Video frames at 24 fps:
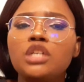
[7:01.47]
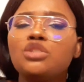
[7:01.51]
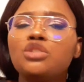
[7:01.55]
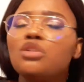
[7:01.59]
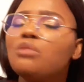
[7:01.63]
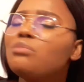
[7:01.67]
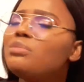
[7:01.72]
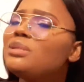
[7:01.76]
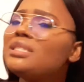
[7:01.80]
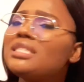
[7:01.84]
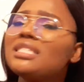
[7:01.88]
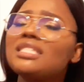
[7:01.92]

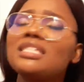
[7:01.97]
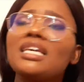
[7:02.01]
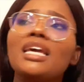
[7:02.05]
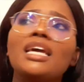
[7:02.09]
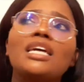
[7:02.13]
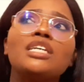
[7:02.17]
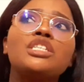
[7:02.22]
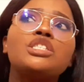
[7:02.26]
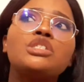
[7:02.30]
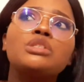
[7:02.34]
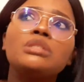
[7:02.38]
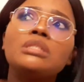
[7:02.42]
Don't be
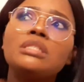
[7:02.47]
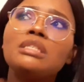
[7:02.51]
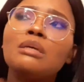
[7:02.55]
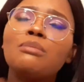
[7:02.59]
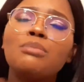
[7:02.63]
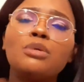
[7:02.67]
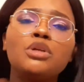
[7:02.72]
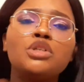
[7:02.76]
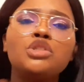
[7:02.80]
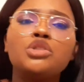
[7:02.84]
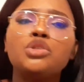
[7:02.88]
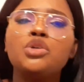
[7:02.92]
scared to step
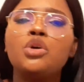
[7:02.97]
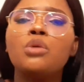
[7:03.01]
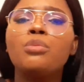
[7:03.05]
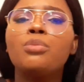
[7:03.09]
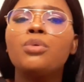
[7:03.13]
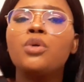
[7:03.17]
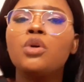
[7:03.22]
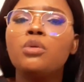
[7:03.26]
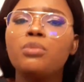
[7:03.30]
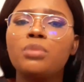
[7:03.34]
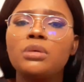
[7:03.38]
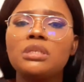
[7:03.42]
into your
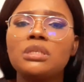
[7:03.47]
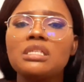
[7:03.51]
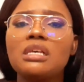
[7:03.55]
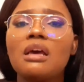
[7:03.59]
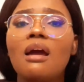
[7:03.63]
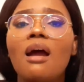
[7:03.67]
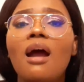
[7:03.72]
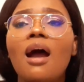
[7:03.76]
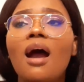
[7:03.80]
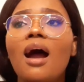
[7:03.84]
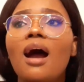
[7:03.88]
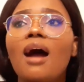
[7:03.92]
purpose.
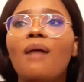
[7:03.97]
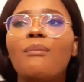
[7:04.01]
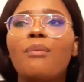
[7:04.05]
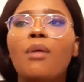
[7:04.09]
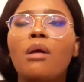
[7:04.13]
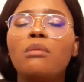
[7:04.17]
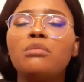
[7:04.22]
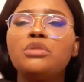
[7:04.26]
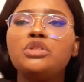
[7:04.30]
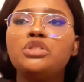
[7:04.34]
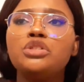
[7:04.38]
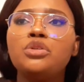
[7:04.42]
I
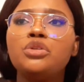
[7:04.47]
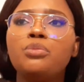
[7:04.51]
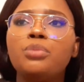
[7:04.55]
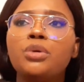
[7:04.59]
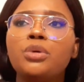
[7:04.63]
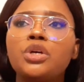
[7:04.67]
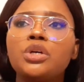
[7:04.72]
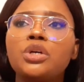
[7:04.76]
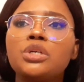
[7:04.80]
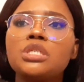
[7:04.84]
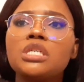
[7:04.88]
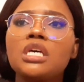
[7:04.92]
promise you,
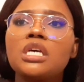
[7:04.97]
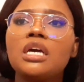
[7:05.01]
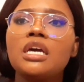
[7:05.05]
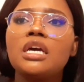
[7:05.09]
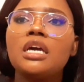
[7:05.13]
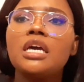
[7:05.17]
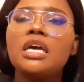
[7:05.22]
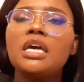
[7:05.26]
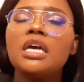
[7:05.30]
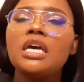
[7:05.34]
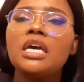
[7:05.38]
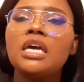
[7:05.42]
because
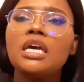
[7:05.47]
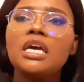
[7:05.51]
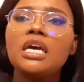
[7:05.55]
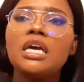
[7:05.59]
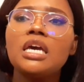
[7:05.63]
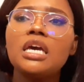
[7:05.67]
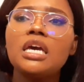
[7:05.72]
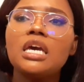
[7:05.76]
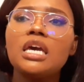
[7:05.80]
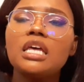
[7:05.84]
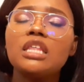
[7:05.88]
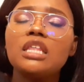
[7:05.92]

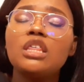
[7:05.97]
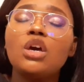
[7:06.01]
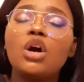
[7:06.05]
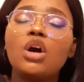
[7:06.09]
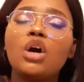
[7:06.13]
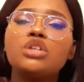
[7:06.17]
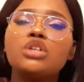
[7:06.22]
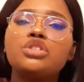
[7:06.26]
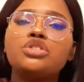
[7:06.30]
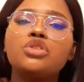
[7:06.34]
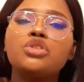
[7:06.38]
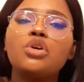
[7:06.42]
there are
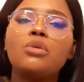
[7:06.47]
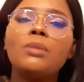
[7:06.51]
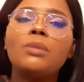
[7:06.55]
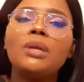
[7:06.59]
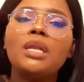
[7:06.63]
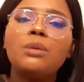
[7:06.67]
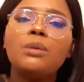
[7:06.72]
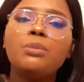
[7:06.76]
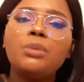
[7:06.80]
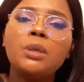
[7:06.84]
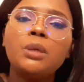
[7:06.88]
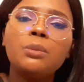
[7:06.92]
so
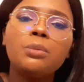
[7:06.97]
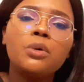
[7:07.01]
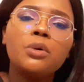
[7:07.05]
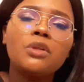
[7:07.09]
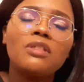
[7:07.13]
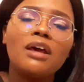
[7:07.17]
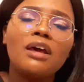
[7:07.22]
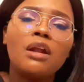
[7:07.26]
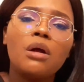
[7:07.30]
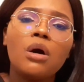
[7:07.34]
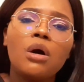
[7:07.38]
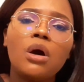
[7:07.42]
many people
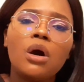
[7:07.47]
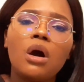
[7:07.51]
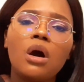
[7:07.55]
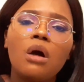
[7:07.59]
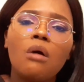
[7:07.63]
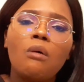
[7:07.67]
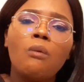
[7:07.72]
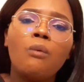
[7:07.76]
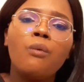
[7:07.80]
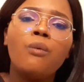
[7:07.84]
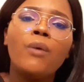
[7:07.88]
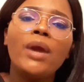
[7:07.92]
that are
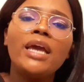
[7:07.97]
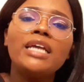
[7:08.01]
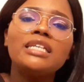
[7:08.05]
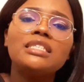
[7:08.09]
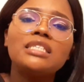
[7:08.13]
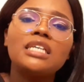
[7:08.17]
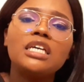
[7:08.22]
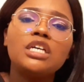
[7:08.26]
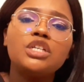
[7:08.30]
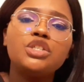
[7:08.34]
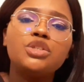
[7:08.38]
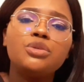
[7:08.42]

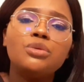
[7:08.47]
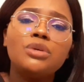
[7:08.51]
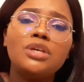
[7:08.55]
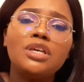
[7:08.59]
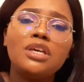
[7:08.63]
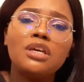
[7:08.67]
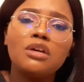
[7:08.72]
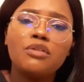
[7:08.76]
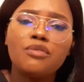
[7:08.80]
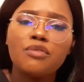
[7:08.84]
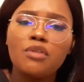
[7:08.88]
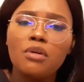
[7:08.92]
waiting to
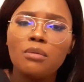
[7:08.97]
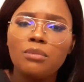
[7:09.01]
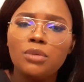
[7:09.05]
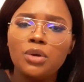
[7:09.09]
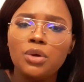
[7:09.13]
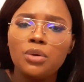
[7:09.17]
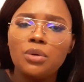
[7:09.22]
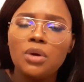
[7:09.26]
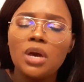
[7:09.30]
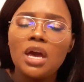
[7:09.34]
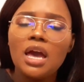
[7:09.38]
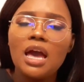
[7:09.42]
hear from
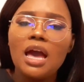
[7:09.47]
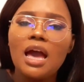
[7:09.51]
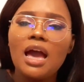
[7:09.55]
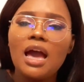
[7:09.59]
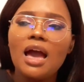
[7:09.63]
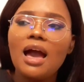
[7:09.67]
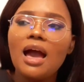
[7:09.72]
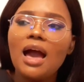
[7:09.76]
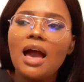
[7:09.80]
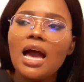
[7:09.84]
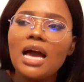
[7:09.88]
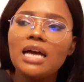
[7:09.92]
you.
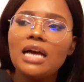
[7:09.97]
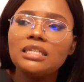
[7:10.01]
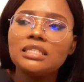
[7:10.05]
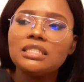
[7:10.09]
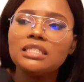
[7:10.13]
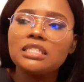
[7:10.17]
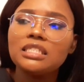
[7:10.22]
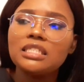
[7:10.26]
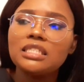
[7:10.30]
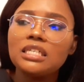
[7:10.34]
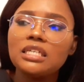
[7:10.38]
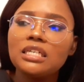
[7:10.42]

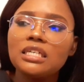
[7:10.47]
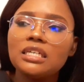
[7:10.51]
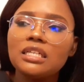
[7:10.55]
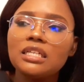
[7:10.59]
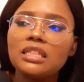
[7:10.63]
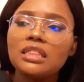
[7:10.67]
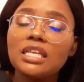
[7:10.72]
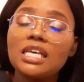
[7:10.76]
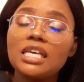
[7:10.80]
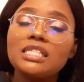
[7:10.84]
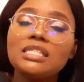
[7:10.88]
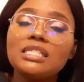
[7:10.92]
And
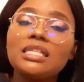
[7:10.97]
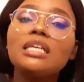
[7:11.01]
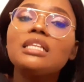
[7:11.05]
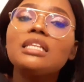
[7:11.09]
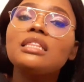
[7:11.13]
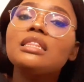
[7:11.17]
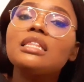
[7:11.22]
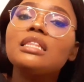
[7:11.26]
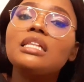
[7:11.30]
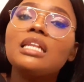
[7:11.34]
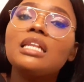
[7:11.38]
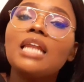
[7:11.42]
there's
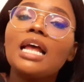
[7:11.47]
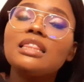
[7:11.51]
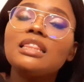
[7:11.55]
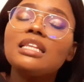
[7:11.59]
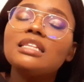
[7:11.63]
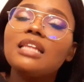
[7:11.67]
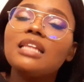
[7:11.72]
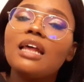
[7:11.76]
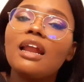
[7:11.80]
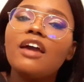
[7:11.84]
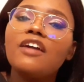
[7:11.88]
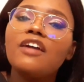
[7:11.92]
nothing, nothing
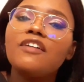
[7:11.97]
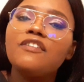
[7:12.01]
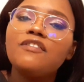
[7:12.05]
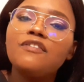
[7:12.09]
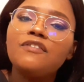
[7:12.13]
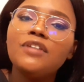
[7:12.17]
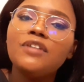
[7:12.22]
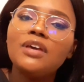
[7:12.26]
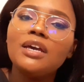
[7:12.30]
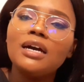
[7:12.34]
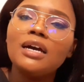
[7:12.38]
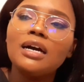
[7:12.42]
that I
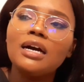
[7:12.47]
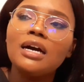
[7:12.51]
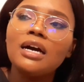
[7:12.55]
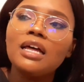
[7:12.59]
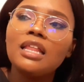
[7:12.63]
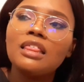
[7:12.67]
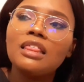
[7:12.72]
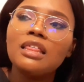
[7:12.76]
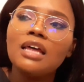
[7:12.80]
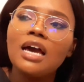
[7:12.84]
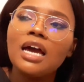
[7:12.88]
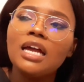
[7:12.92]
fear
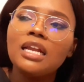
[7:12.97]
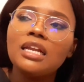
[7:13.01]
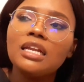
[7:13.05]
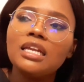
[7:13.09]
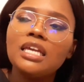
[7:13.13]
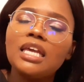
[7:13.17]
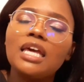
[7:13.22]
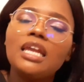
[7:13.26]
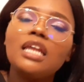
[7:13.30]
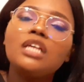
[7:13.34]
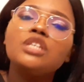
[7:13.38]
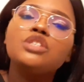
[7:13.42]
than
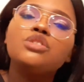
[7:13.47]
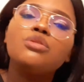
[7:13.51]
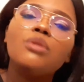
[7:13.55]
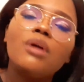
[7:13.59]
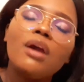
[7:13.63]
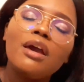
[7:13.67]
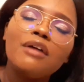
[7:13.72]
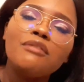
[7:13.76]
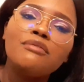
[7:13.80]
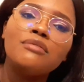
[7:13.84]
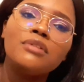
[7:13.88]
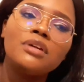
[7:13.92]
getting to
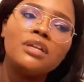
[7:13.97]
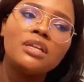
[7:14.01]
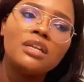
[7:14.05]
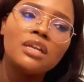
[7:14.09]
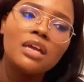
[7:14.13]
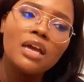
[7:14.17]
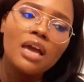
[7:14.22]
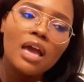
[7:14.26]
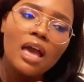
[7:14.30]
heaven